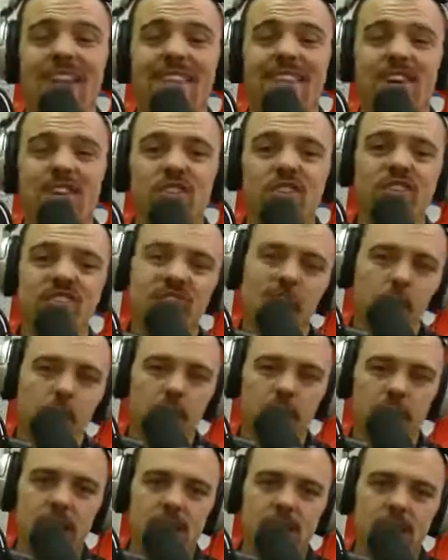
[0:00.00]
they'll
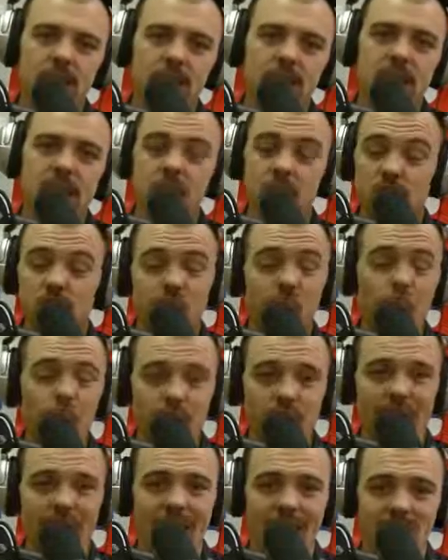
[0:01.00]
double it to
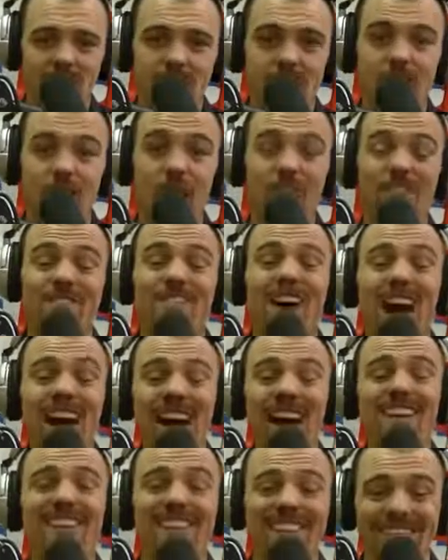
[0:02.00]
$2,000 for
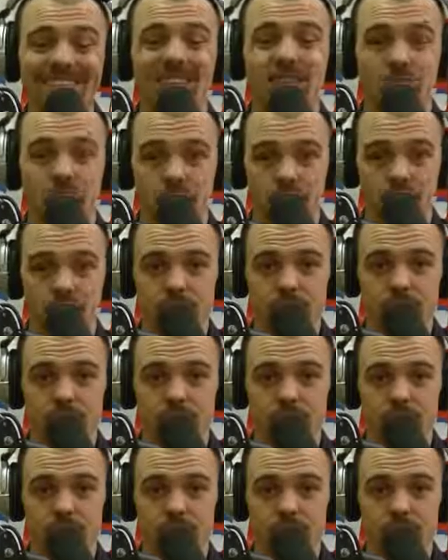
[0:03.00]
5 years.